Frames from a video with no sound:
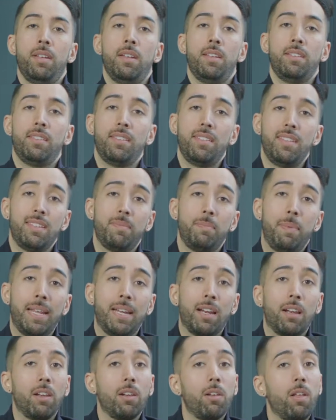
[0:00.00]
So there's
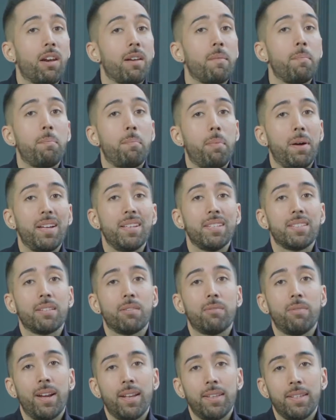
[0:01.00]
been a lot of buzz
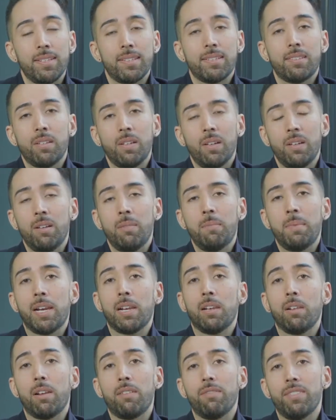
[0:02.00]
around this term and
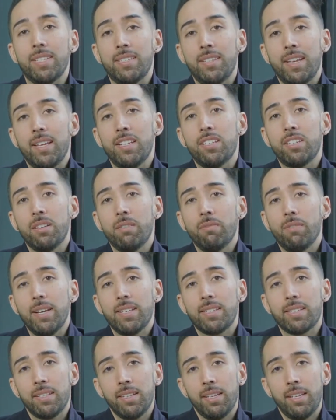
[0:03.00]
a lot of attention
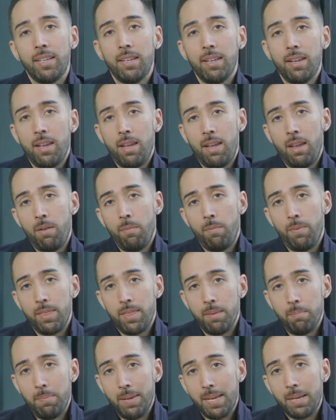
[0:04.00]
recently with
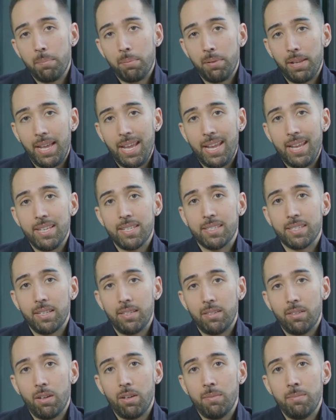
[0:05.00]
the big players,
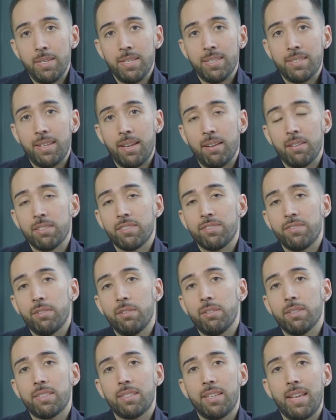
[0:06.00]
Adobe,
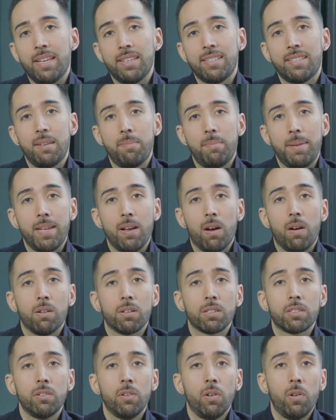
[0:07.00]
Salesforce, SAP,
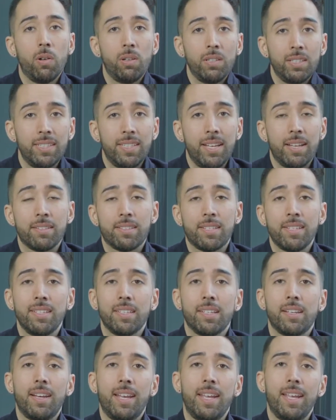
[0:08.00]
Oracle, all announcing
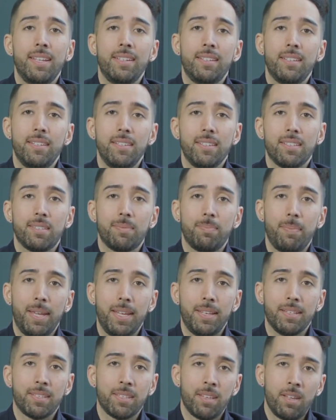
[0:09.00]
they're going to enter this
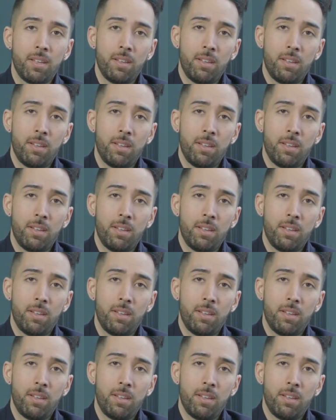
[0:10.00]
space.